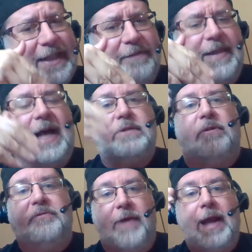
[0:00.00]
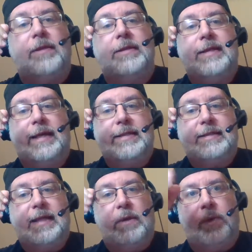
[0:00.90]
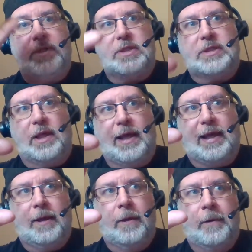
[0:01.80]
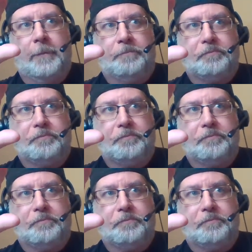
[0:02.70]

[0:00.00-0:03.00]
outside of Nashville, Franklin, Tennessee, which is like